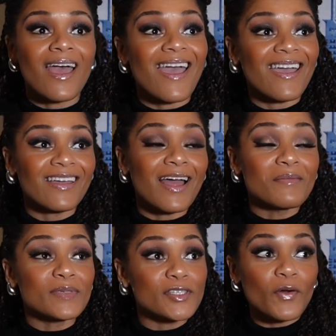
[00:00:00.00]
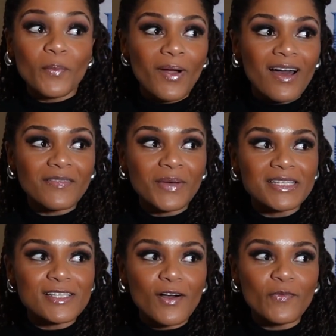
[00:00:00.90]
And I'm so proud of
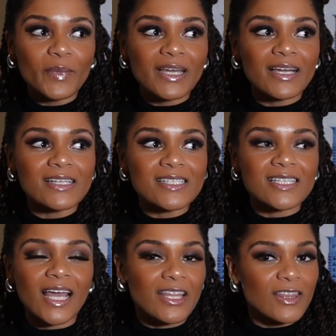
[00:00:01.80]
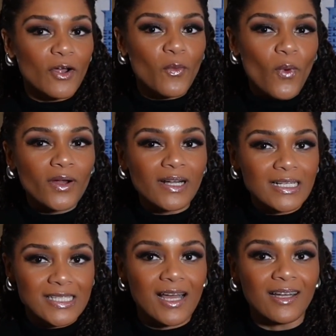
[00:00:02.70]
myself because like there weren't a
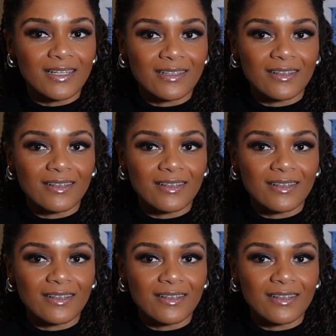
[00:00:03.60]
ton